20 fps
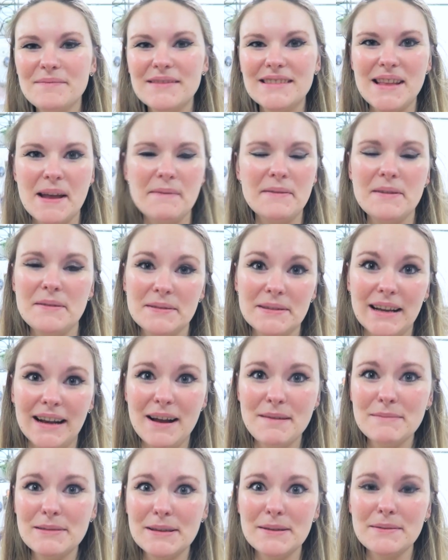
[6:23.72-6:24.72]
Stephanie was like,
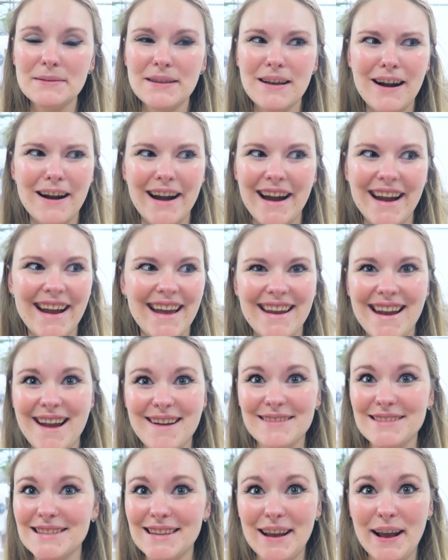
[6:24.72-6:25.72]
I'm so sorry, and
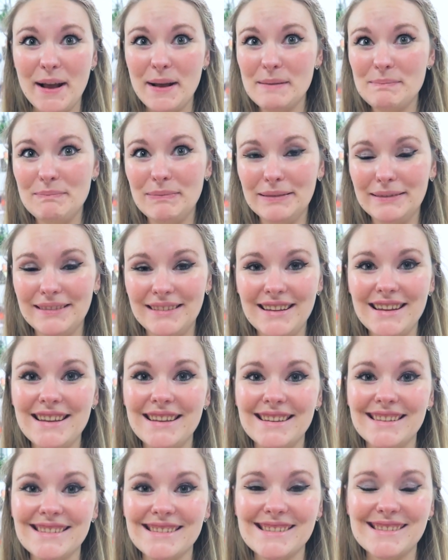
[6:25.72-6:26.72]
I was like,
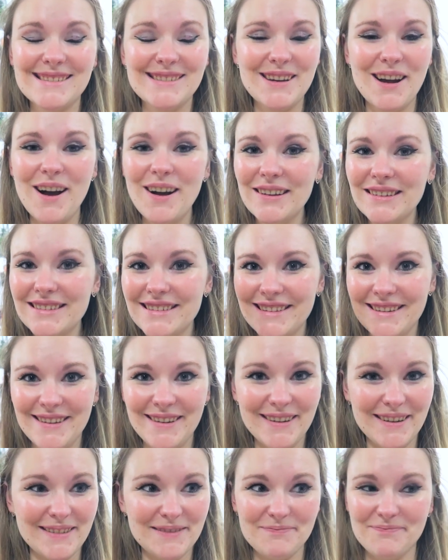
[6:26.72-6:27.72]
please talk to
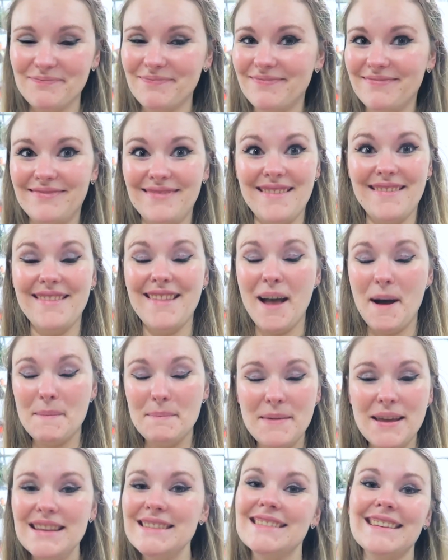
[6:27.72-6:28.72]
your
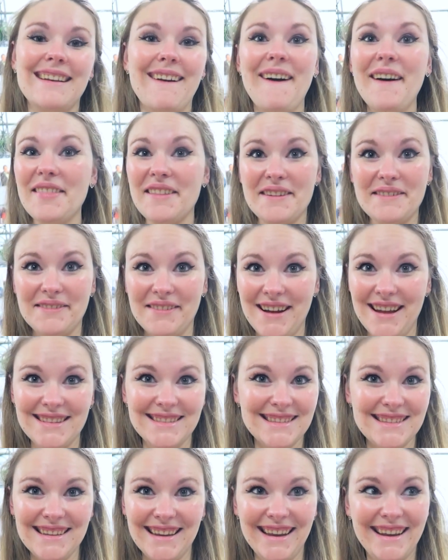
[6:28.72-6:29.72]
amazing author
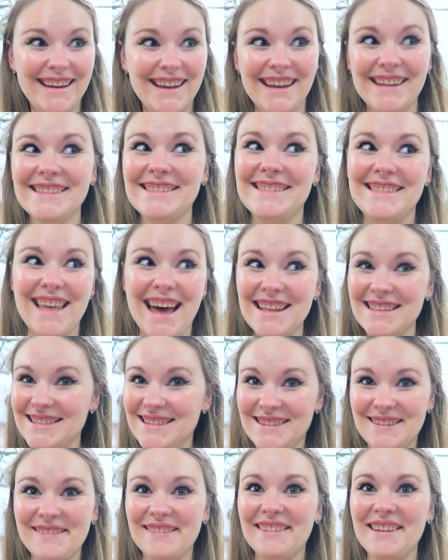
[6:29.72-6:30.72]
friends, like
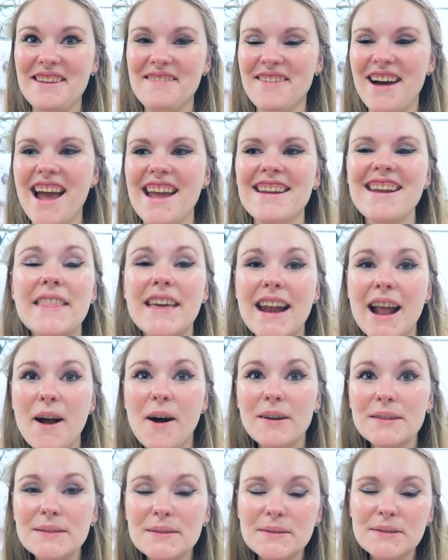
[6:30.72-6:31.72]
that's totally fine. And then I
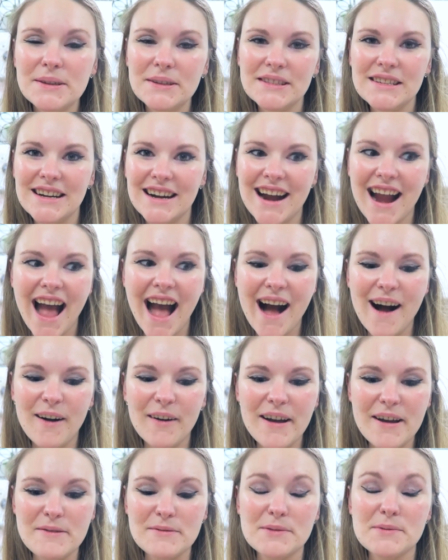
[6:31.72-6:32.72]
also told her
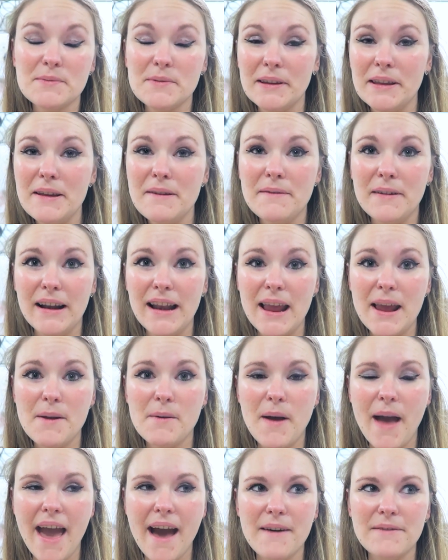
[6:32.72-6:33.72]
how it was really
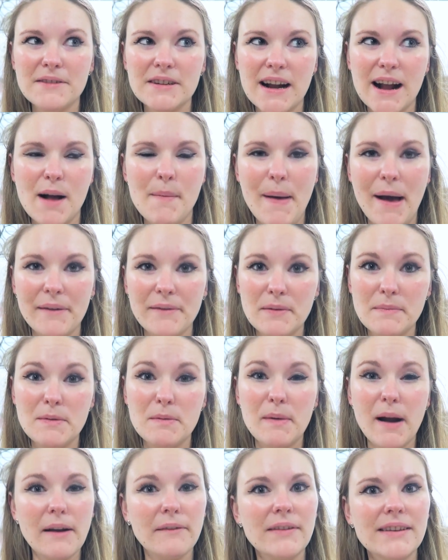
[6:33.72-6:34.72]
funny after I got back from
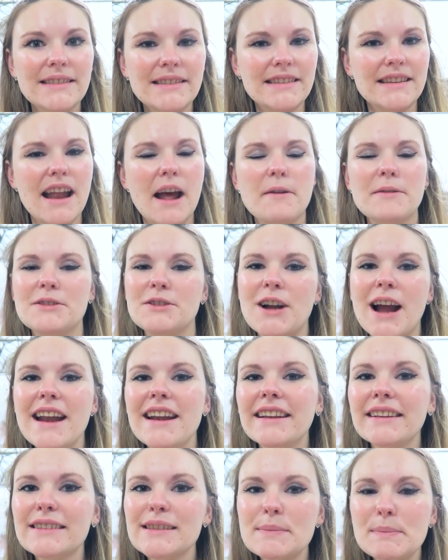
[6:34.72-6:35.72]
the breakfast and I was
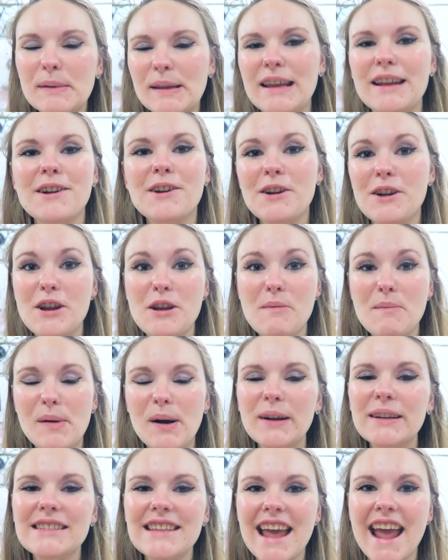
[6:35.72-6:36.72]
trying to explain her new
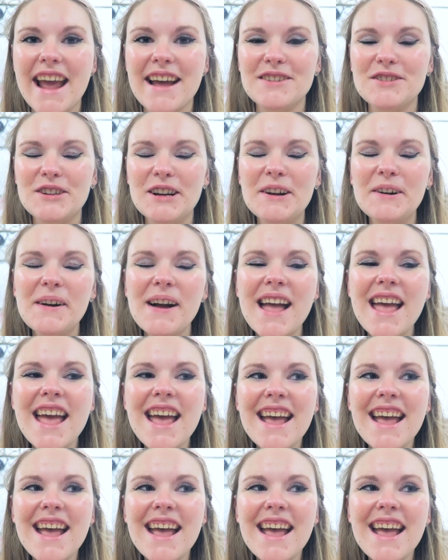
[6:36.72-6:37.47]
book to Andrew.